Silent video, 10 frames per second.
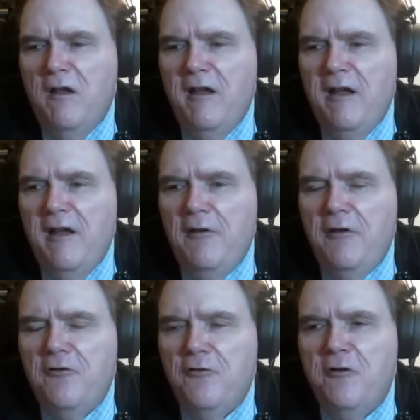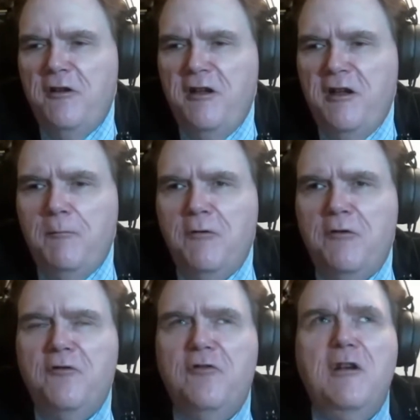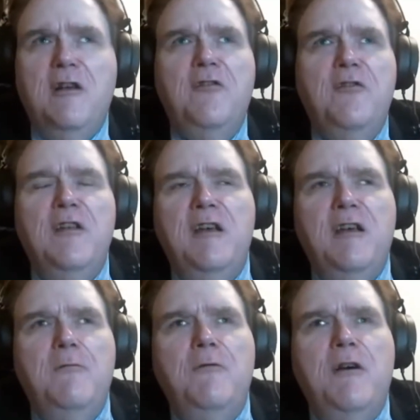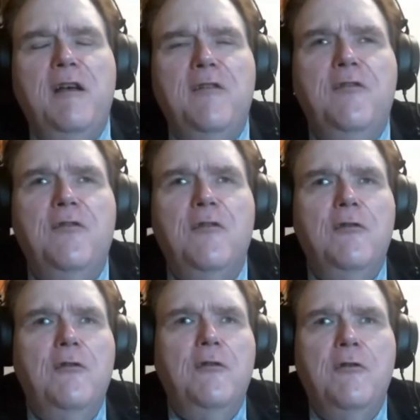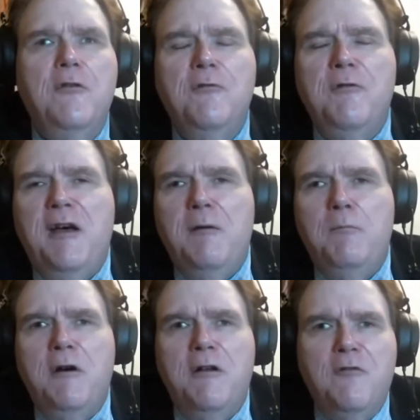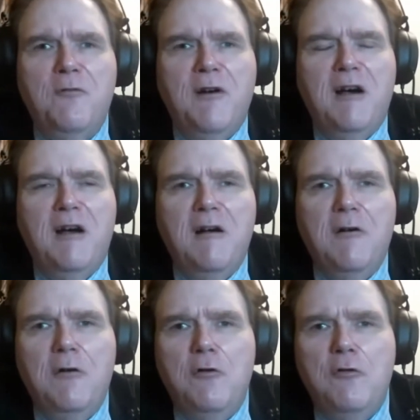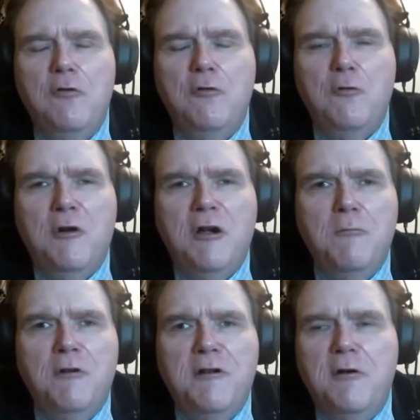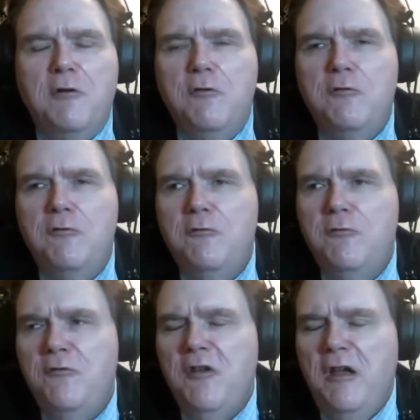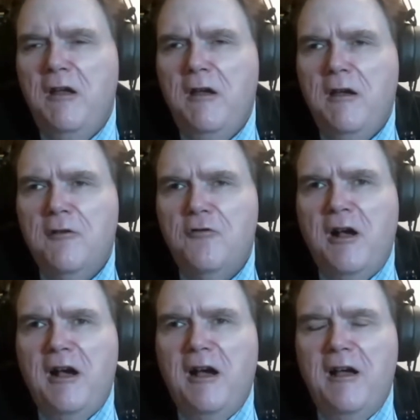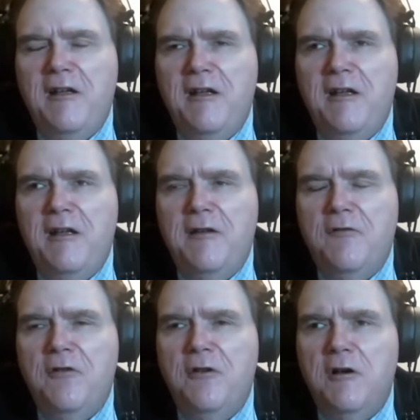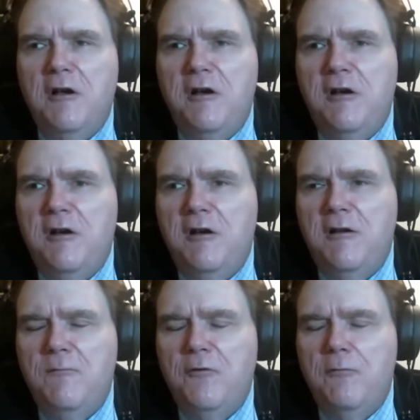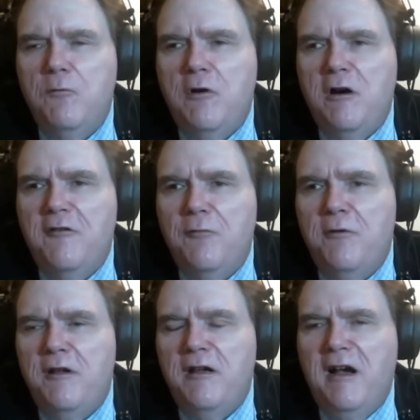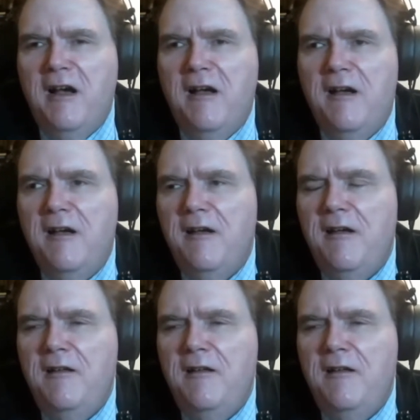And a dreamer's just a vessel that must follow where it goes, trying to learn from what's behind,